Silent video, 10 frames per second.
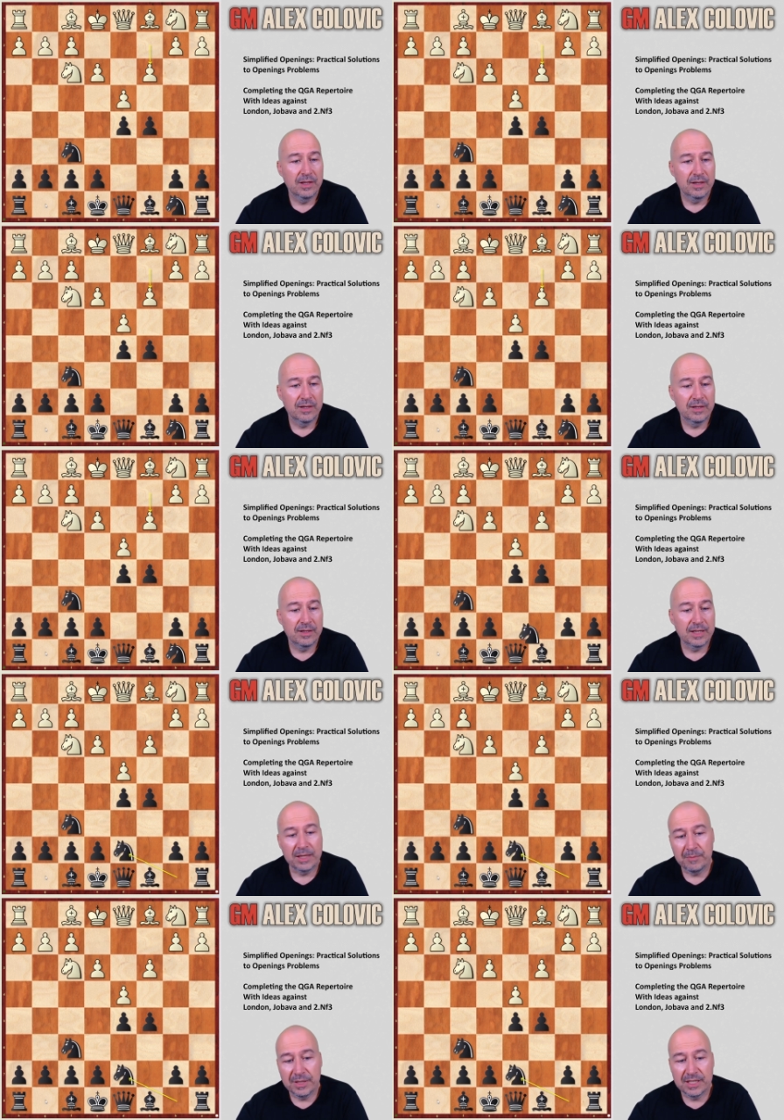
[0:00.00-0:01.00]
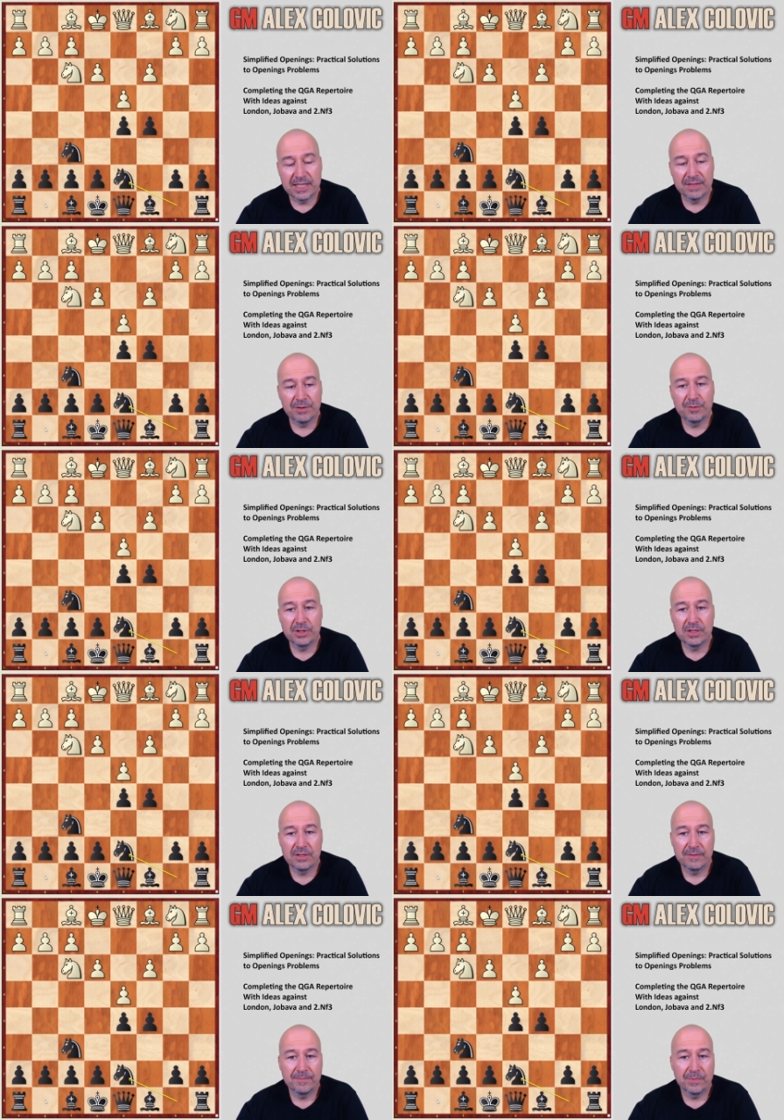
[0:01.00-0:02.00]
Knight bd7 first,
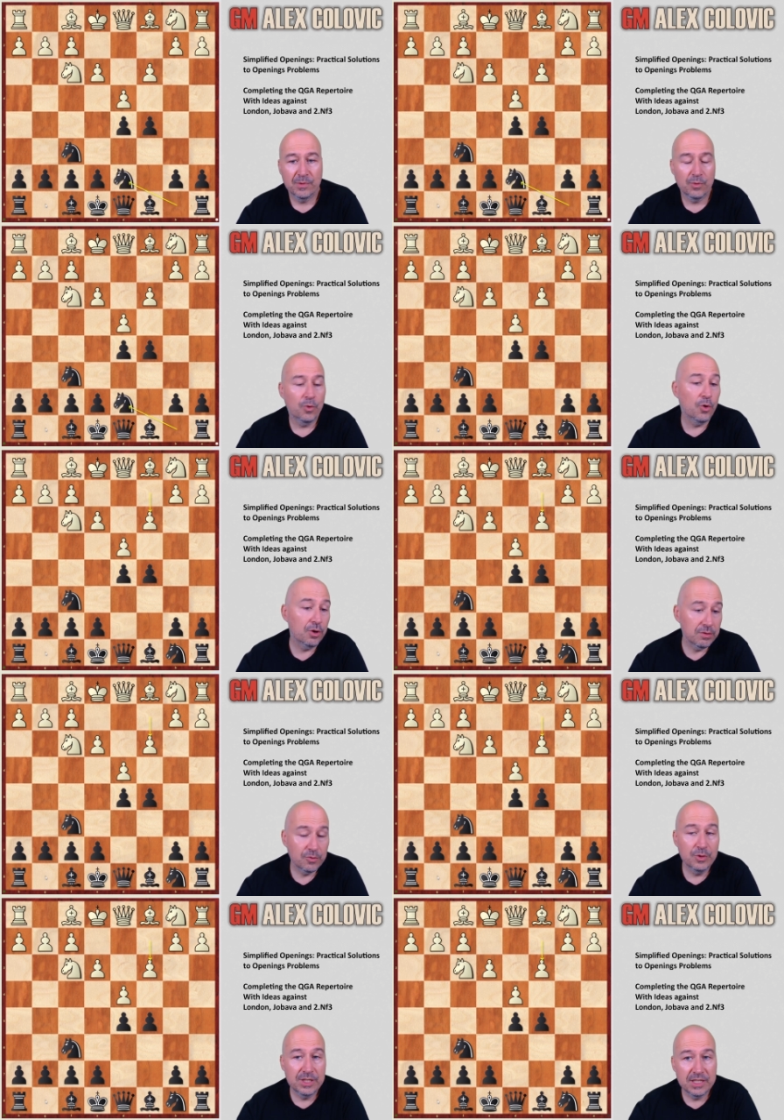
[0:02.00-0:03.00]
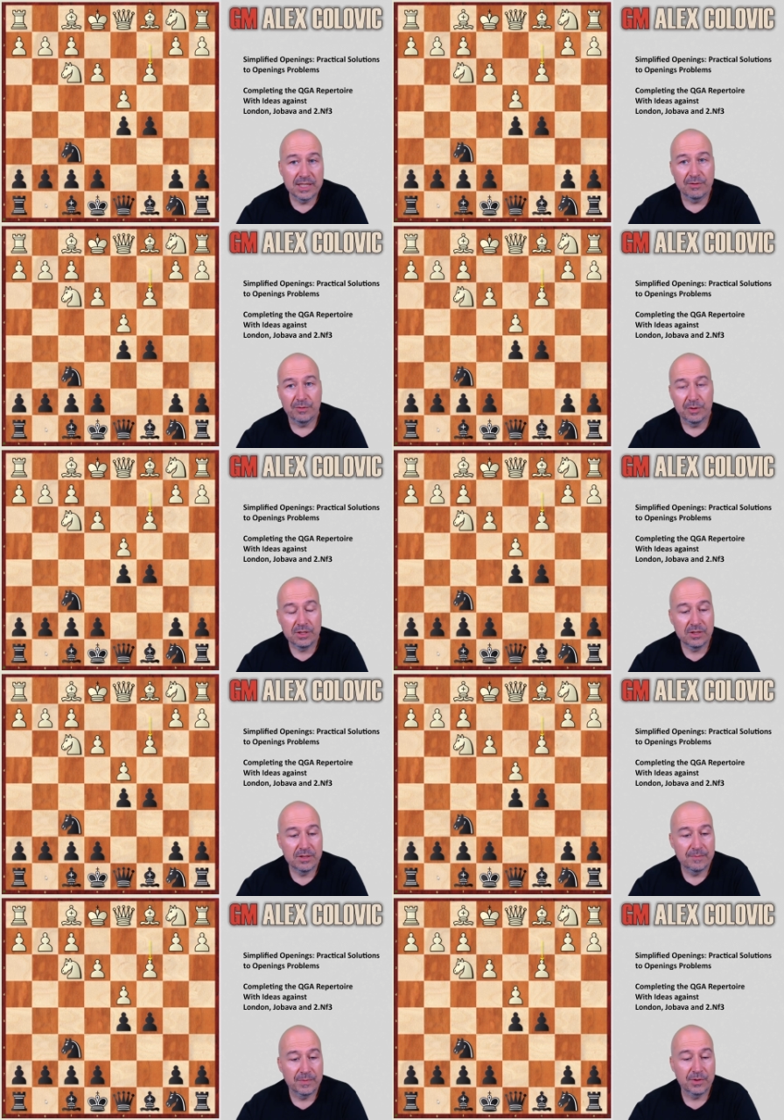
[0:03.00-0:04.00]
or queen c7 first.
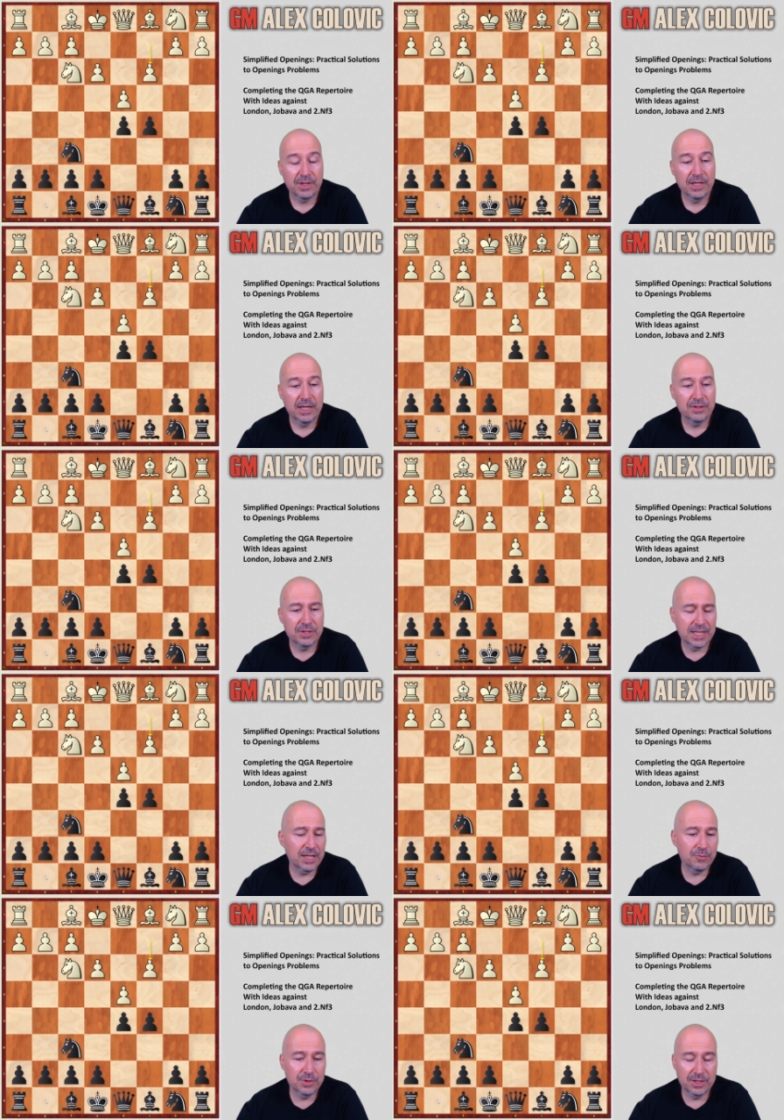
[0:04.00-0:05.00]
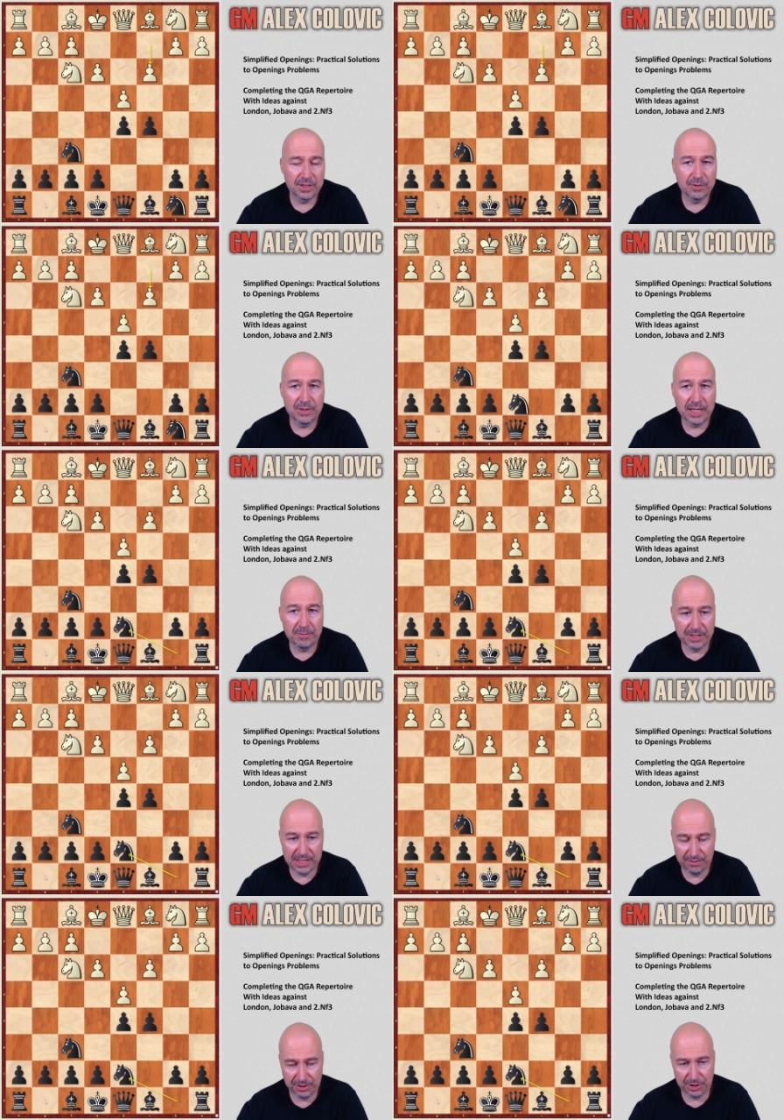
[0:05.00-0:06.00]
Okay, I'll start with knight
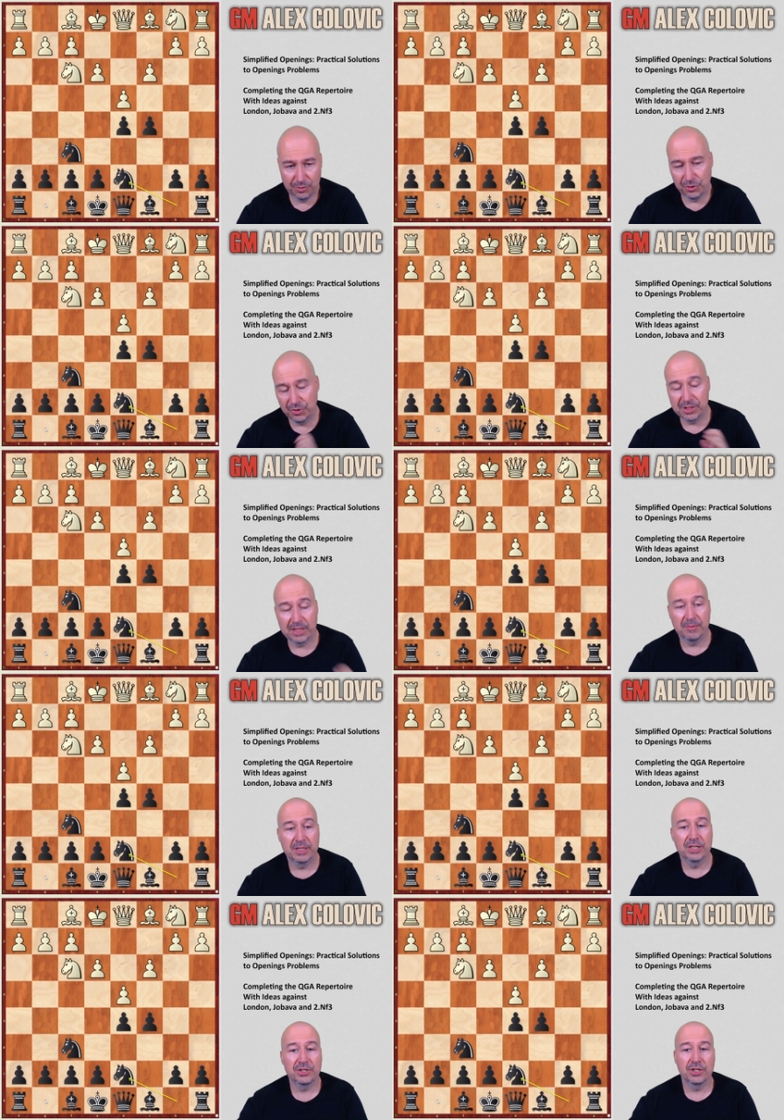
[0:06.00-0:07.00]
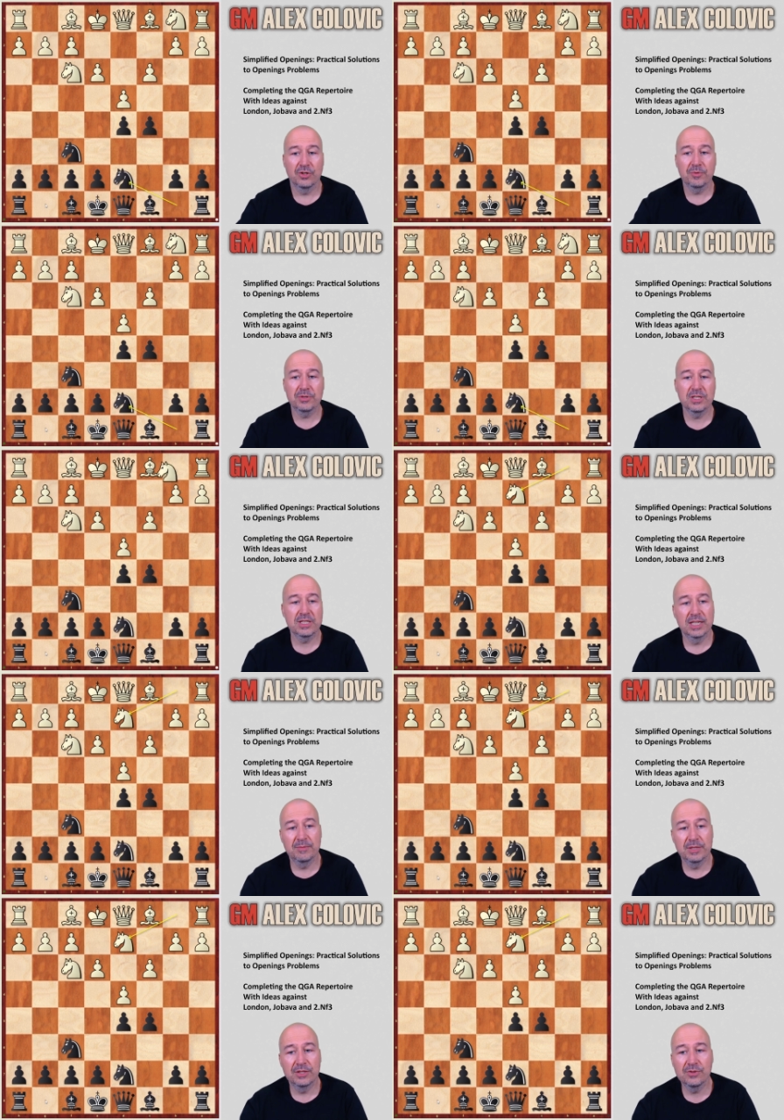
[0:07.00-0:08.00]
bd7 just to show some additional options. Knight
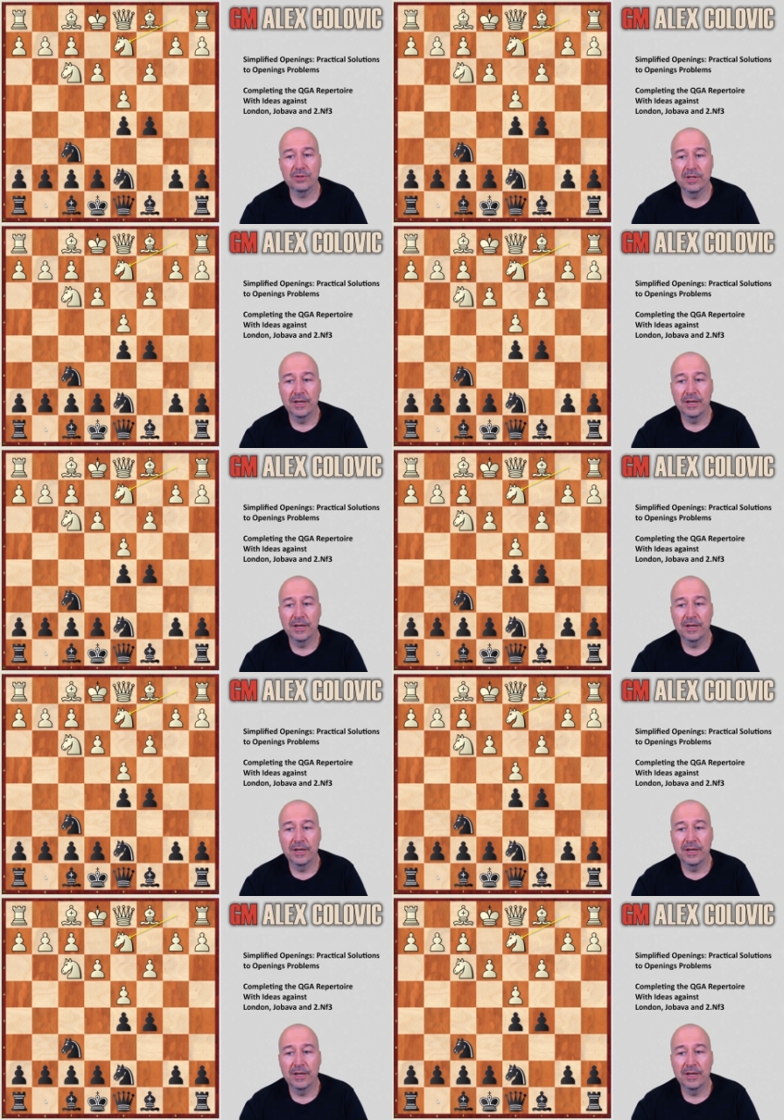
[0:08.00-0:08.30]
bd2.